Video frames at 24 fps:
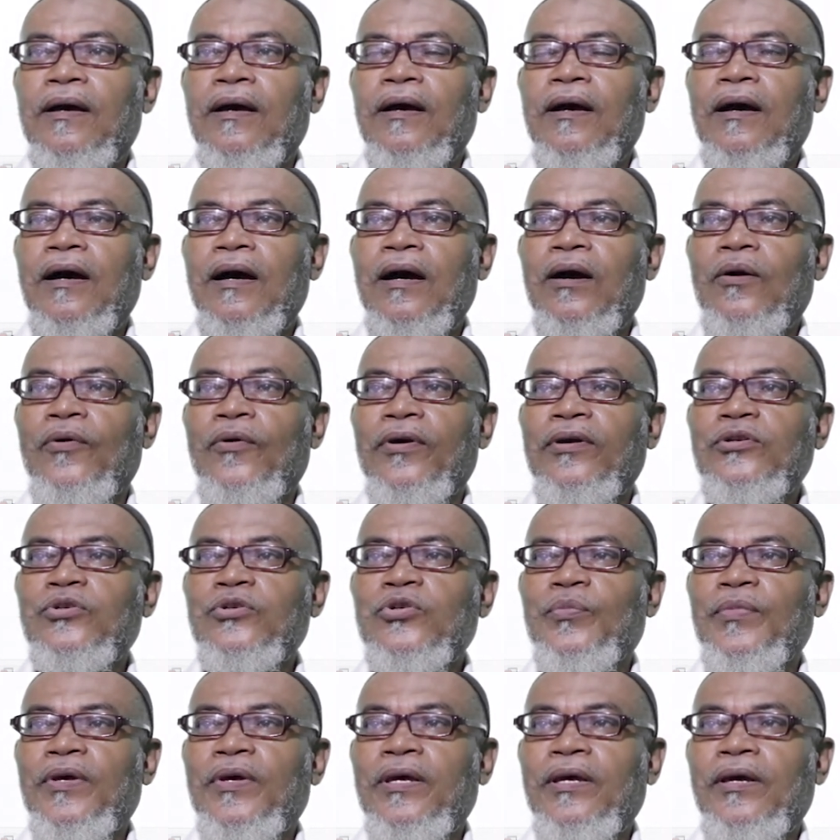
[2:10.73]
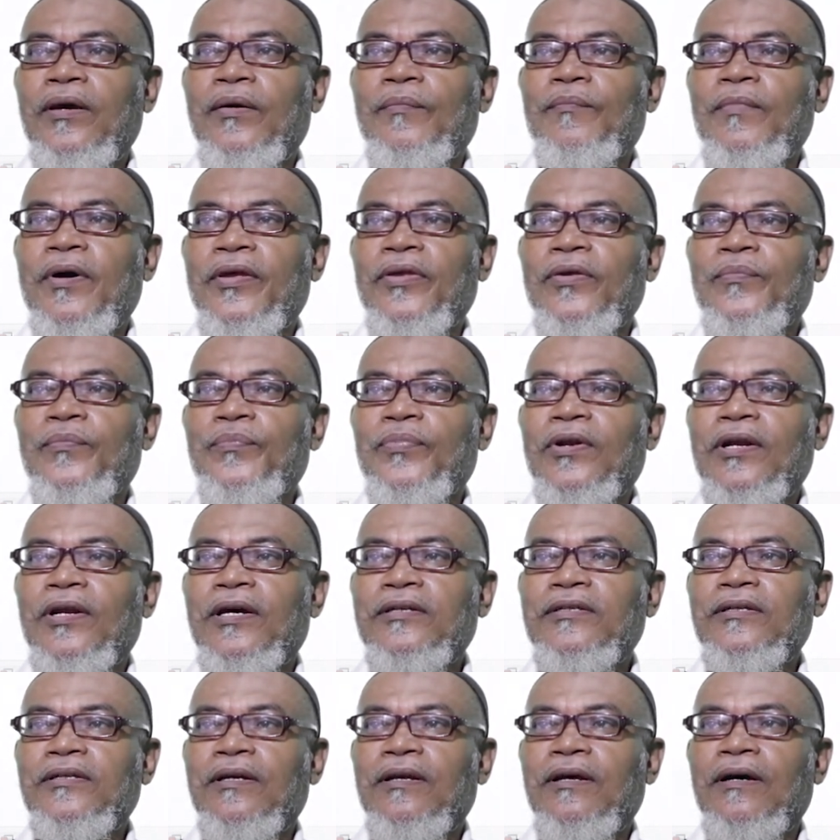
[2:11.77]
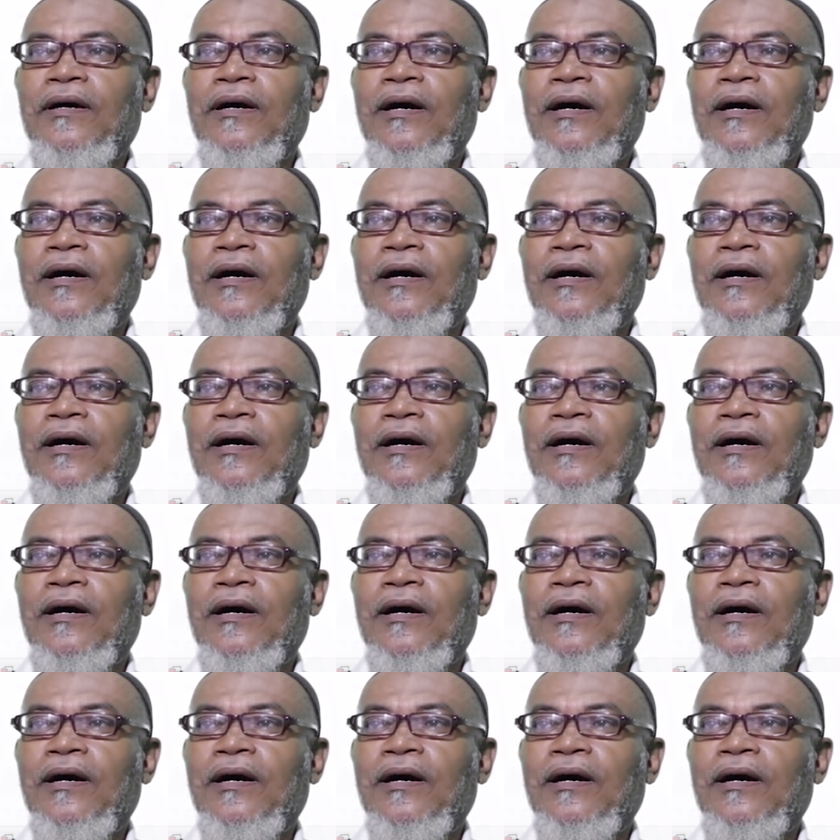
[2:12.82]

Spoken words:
are going to be manipulated,